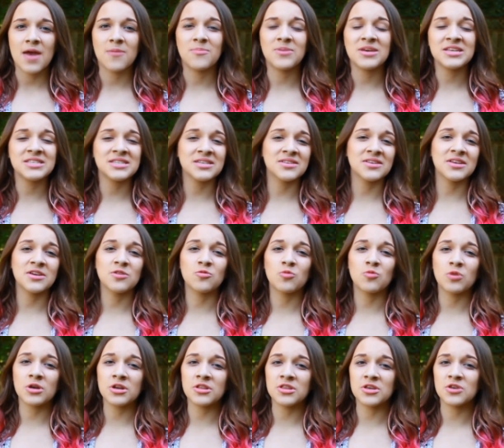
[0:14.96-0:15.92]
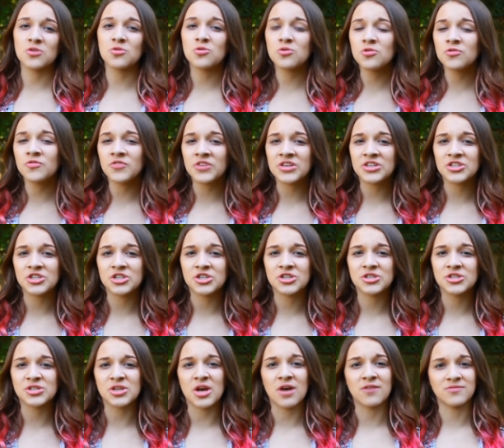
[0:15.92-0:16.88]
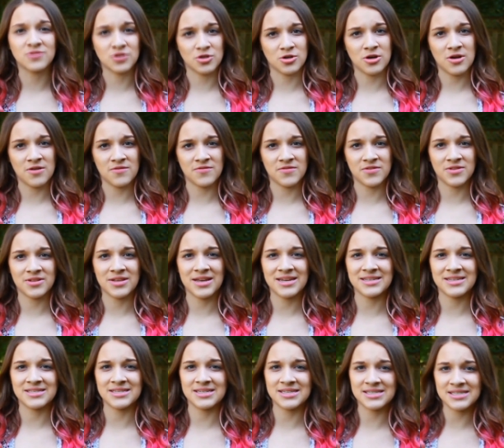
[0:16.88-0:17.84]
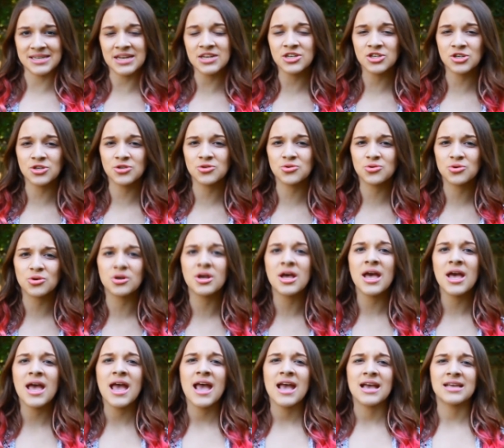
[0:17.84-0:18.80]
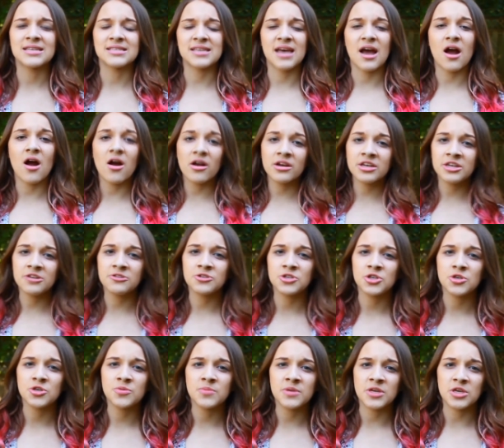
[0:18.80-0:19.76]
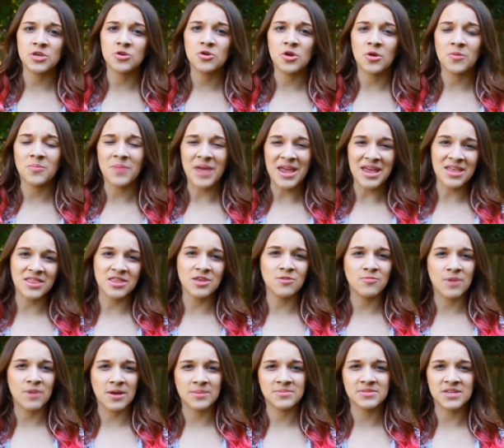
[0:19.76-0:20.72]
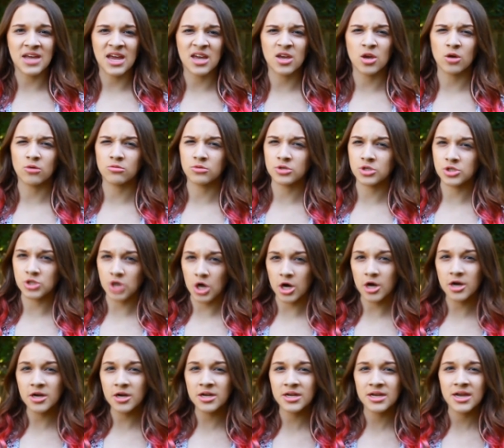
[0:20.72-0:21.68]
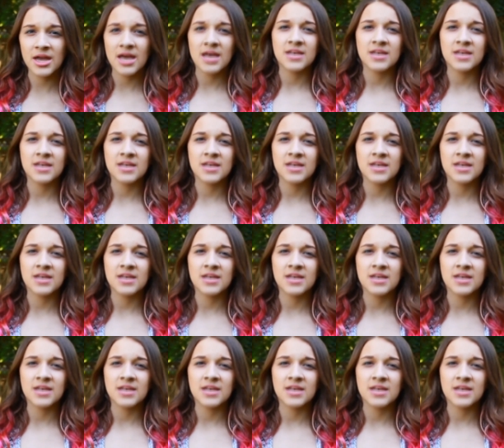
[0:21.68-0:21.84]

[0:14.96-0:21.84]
And basically, one of the cool features of Turn Off the Lights extension tool is that on YouTube, you can make the website go dark.